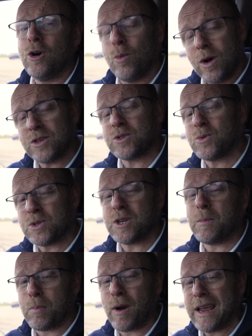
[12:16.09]
whilst also
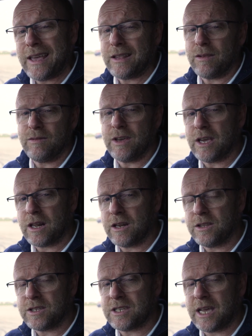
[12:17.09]
braking the vehicle
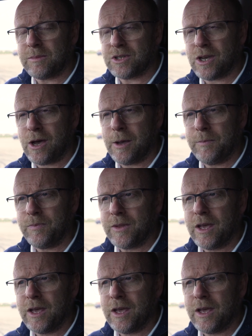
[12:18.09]
at the same time.